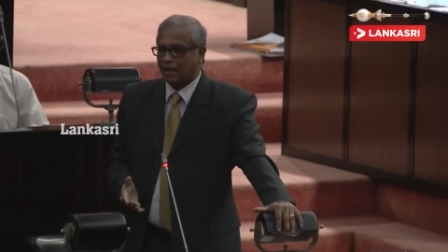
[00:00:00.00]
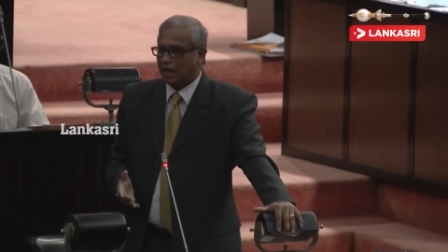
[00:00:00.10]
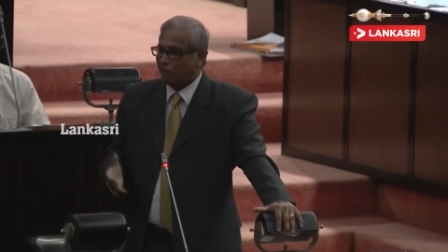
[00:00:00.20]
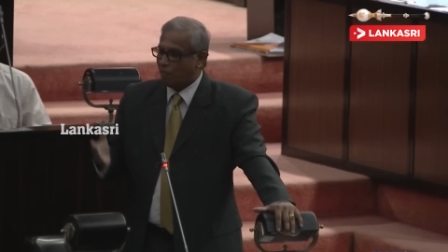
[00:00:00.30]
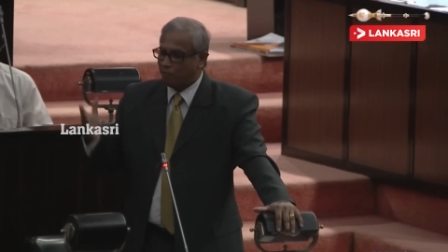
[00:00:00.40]

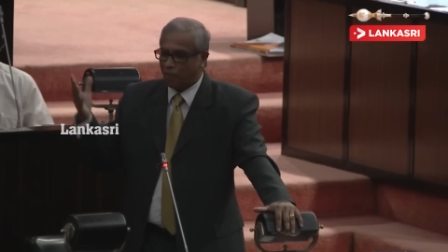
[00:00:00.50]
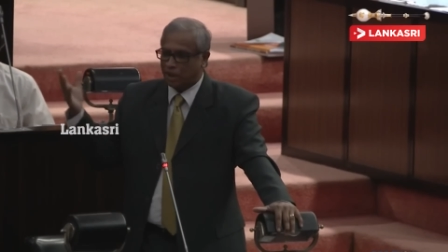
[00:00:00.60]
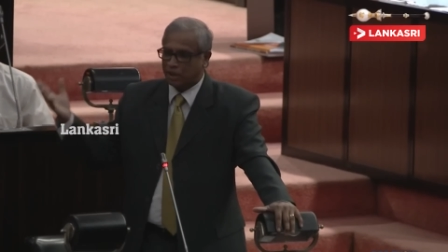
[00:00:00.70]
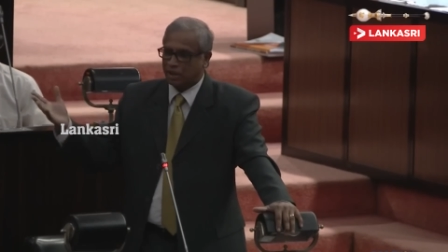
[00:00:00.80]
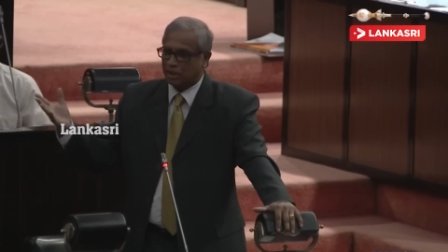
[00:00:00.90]
give up
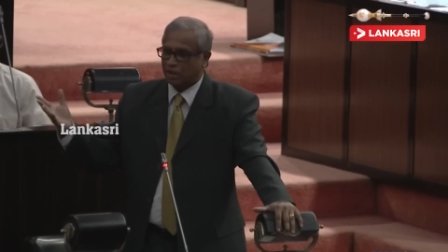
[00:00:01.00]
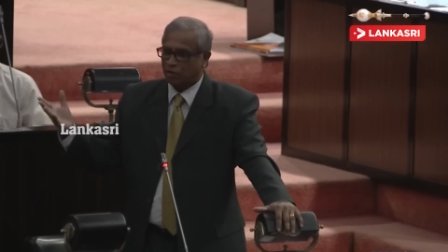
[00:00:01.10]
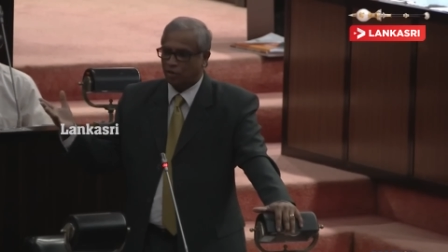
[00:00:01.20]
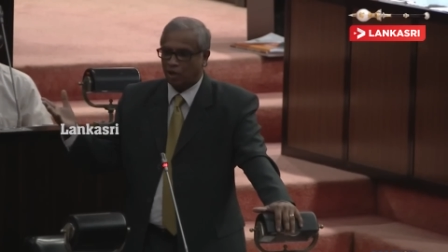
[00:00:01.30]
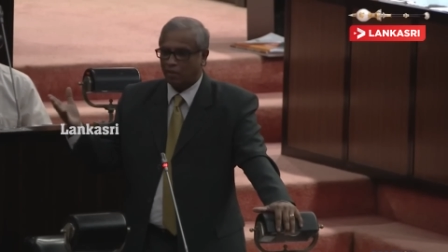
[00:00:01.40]
much
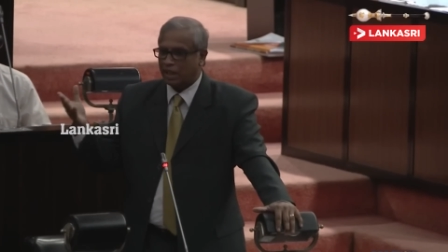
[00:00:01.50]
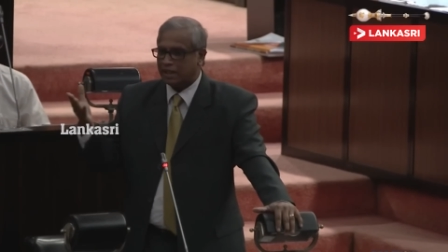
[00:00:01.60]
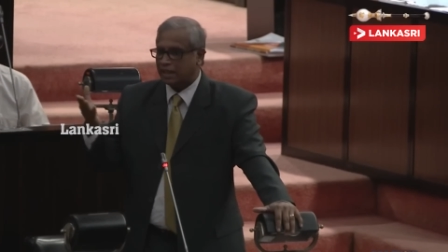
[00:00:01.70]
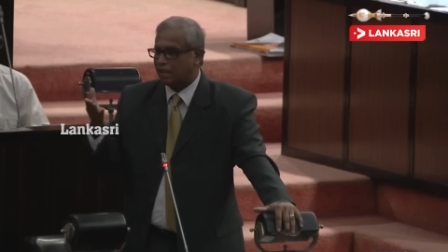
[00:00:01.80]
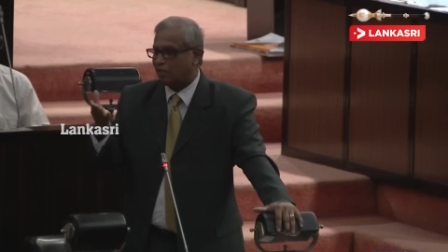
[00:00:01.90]
to come and
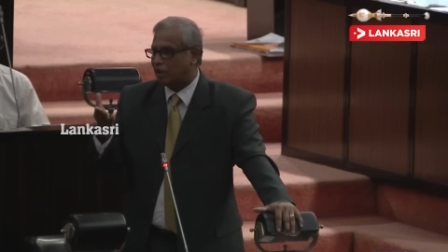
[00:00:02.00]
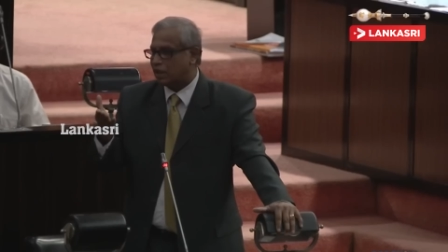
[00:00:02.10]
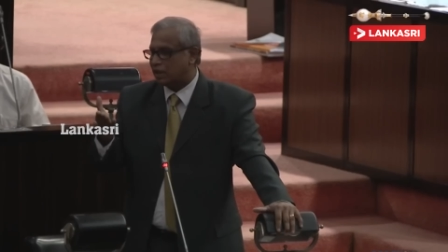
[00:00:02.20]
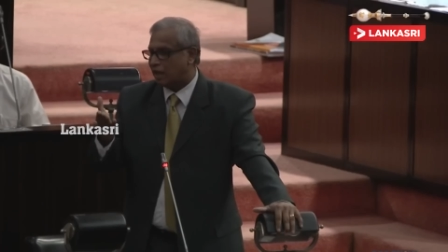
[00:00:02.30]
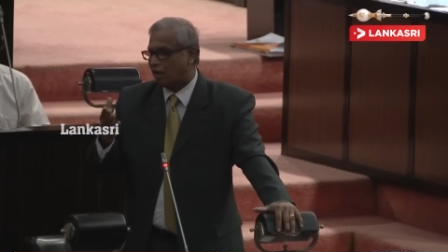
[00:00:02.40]
serve on
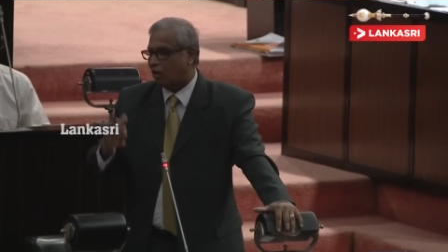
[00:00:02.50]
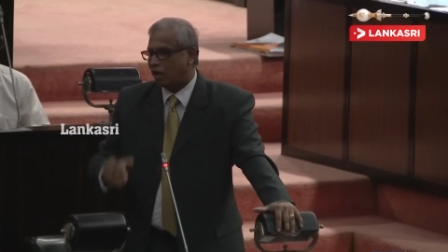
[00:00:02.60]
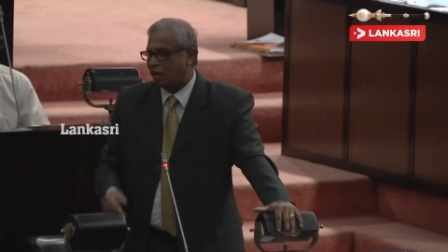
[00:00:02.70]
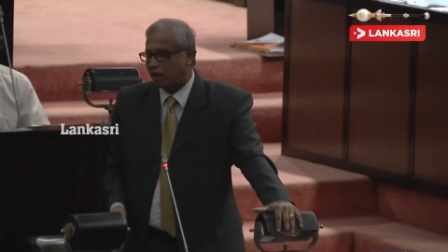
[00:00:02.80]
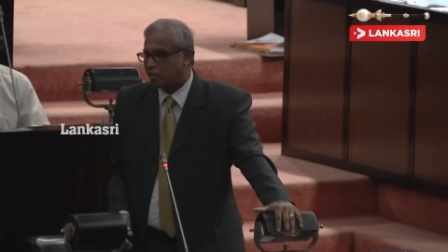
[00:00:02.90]
these
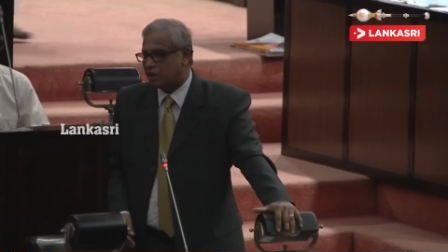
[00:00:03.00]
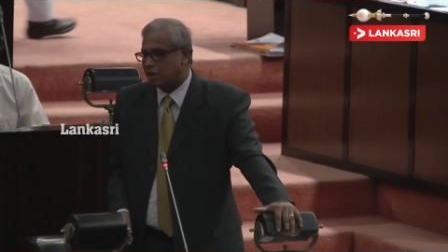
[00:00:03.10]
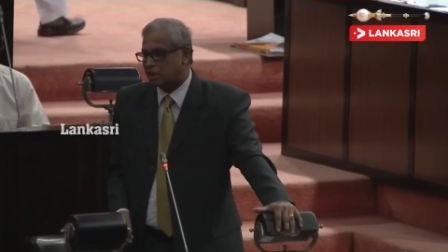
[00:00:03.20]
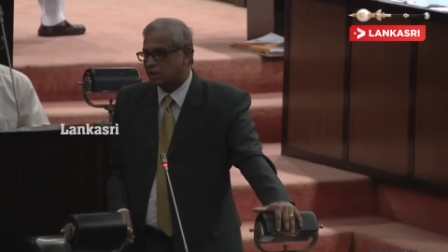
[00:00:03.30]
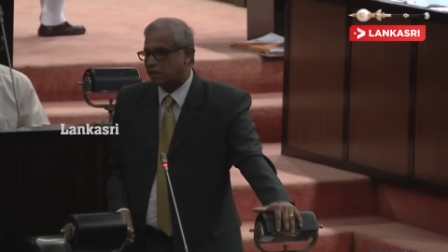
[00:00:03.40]
regulatory
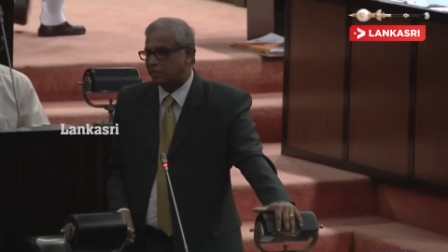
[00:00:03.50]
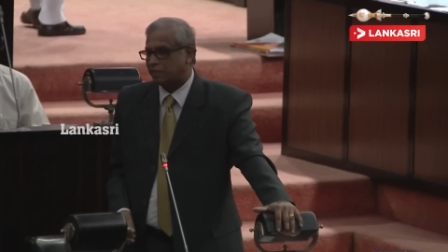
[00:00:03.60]
commissions.